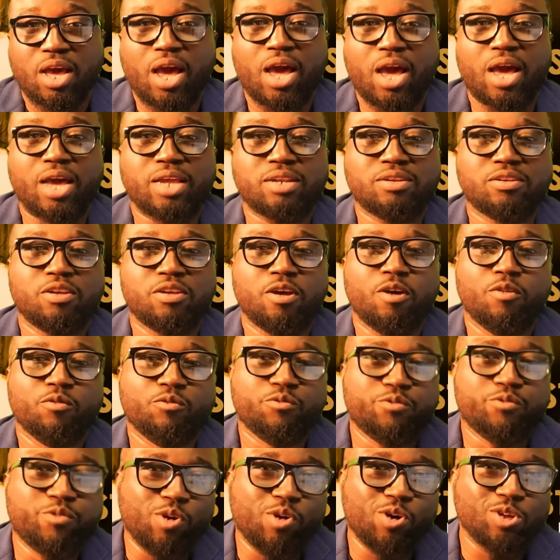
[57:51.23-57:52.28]
And
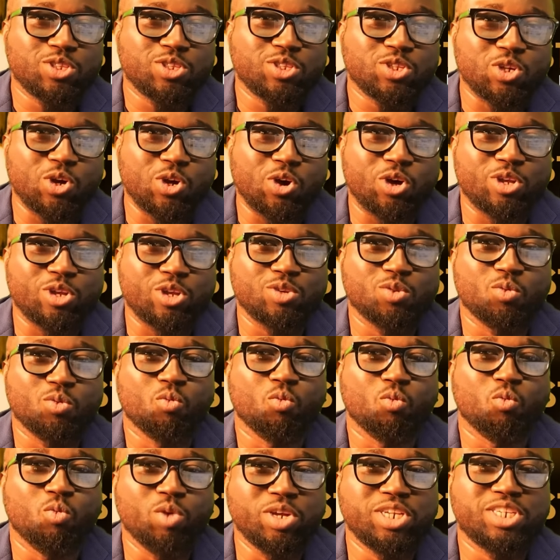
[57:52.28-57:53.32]
vote
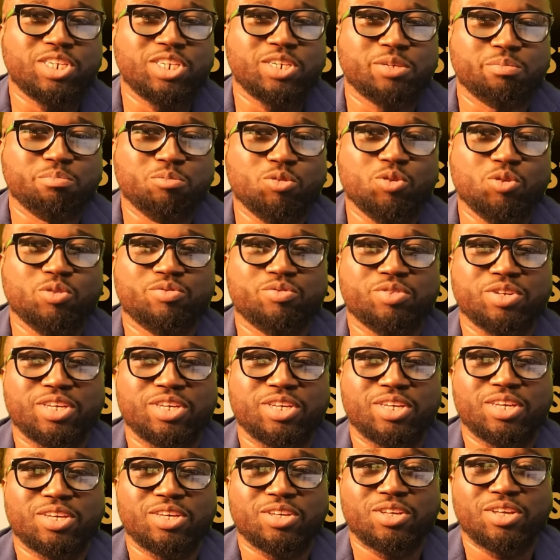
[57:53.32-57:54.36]
on which
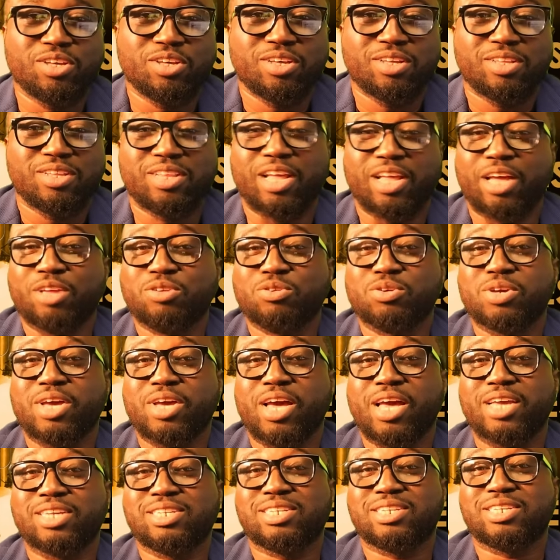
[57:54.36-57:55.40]
movie that you
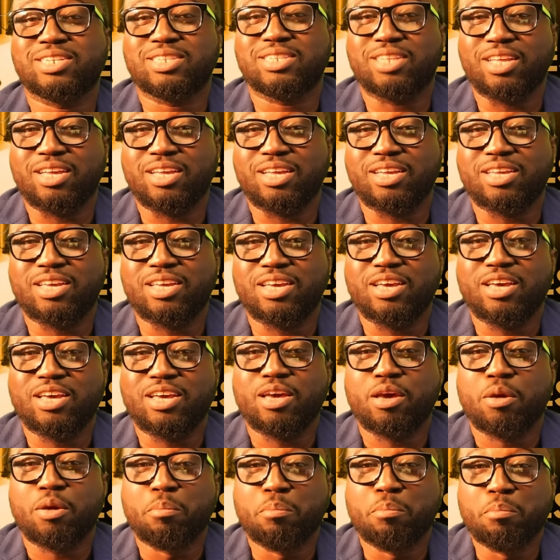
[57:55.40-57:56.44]
guys think
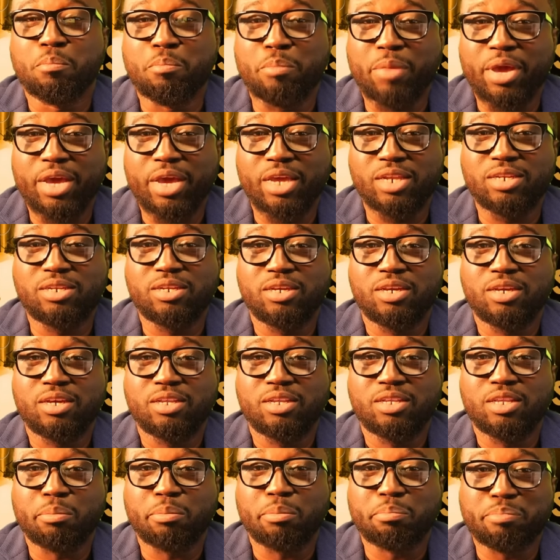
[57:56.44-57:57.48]
made
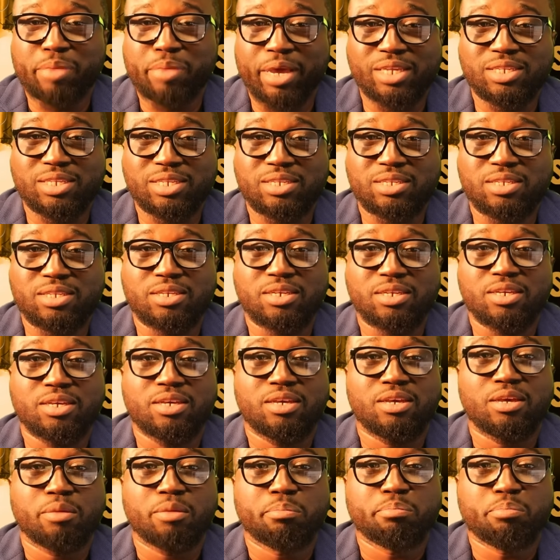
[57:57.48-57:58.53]
the best
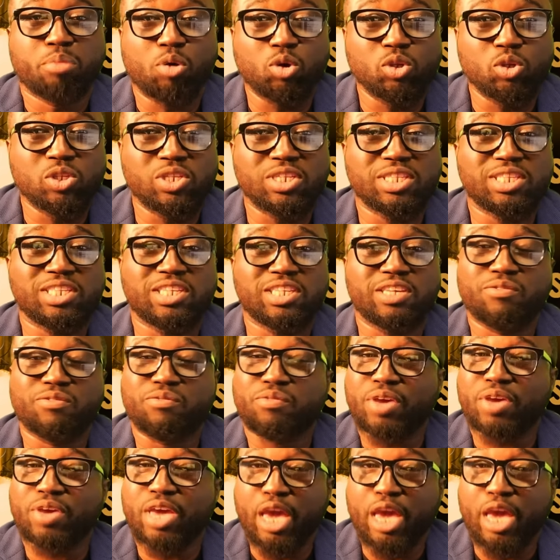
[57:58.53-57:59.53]
positive